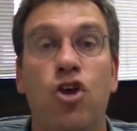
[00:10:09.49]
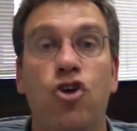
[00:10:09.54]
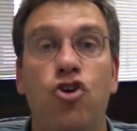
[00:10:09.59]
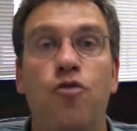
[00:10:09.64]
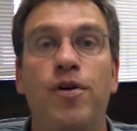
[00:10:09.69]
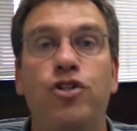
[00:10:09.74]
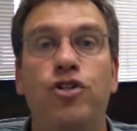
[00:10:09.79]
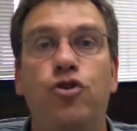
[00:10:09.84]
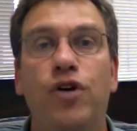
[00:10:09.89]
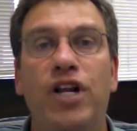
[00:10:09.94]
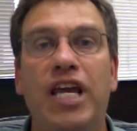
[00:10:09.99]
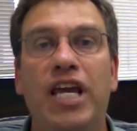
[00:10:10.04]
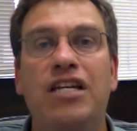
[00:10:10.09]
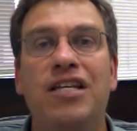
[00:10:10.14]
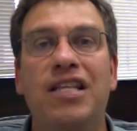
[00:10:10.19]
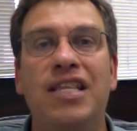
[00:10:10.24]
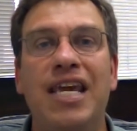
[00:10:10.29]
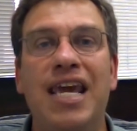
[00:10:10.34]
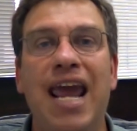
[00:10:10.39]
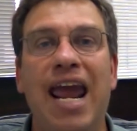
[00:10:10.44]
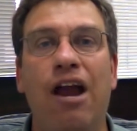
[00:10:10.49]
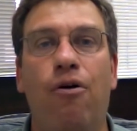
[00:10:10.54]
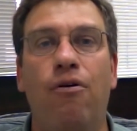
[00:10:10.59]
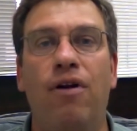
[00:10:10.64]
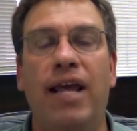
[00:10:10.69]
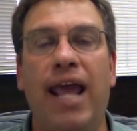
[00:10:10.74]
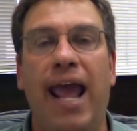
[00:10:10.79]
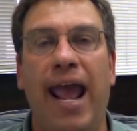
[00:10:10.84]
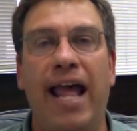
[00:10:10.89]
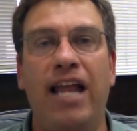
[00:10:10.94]
You've been tuning into the
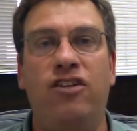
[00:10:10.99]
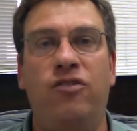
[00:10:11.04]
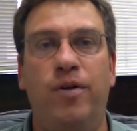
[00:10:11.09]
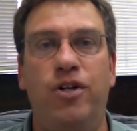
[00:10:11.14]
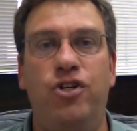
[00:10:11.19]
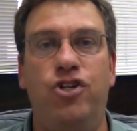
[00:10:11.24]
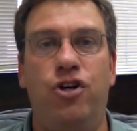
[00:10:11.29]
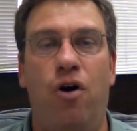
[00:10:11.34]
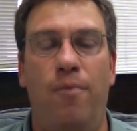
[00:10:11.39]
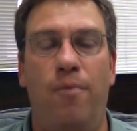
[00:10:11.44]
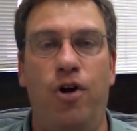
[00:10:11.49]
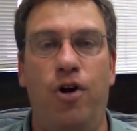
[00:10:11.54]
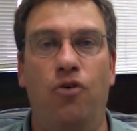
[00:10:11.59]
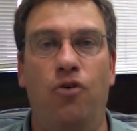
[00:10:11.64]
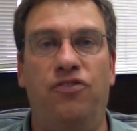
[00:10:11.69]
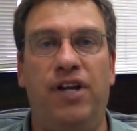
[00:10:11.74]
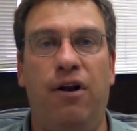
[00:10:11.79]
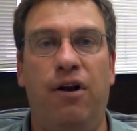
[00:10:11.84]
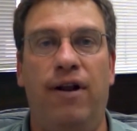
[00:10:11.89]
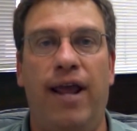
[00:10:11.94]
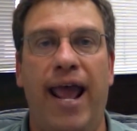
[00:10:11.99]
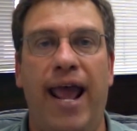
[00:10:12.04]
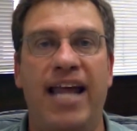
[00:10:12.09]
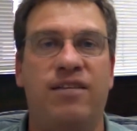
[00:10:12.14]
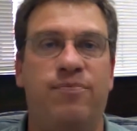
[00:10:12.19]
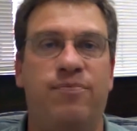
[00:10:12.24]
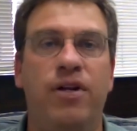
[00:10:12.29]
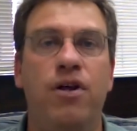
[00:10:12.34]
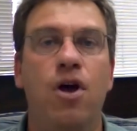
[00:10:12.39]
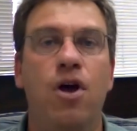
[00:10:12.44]
Aaron Katsman Show. I'm your host, Aaron
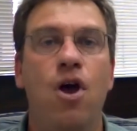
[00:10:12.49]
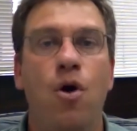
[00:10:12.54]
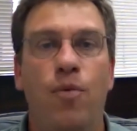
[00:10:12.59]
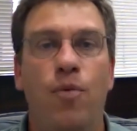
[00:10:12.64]
Katsman.